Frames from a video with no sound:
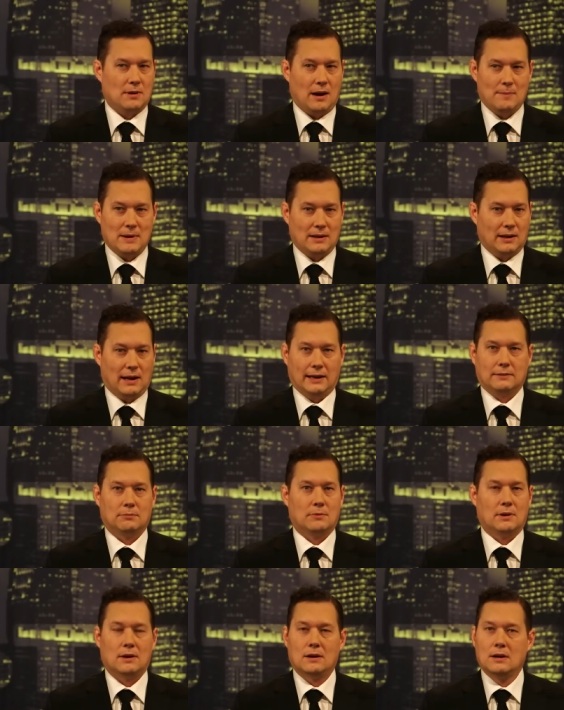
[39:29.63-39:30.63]
I mean, like,
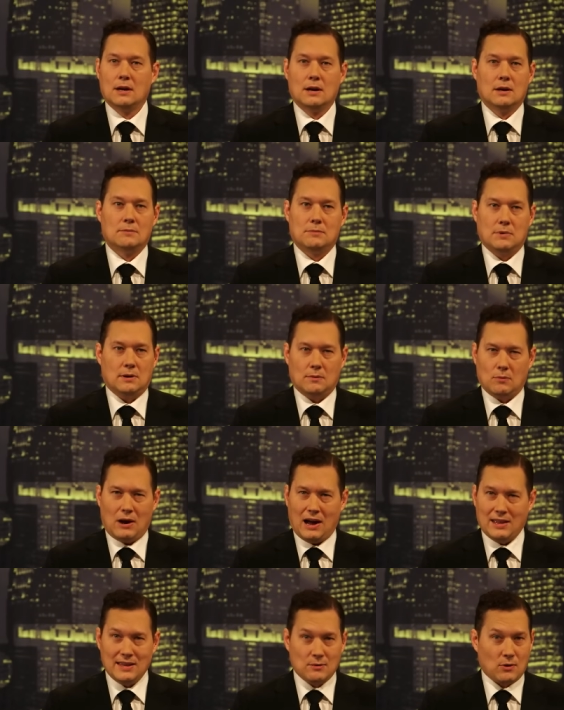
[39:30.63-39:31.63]

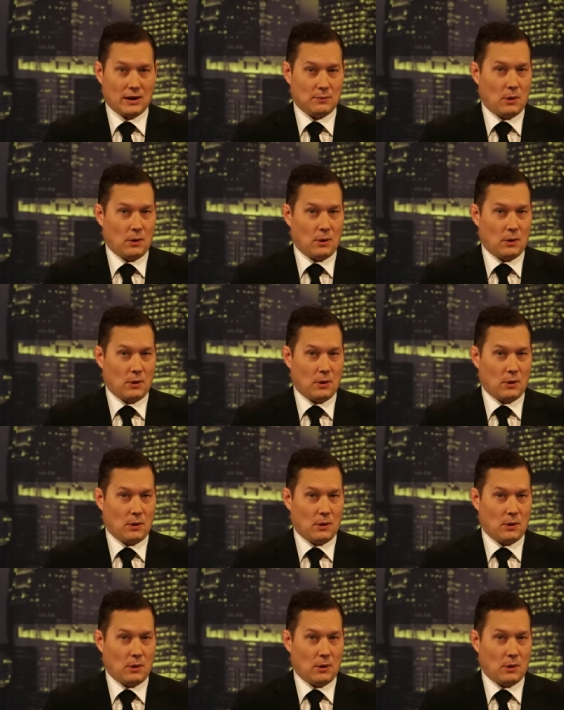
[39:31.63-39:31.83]
I think we're at,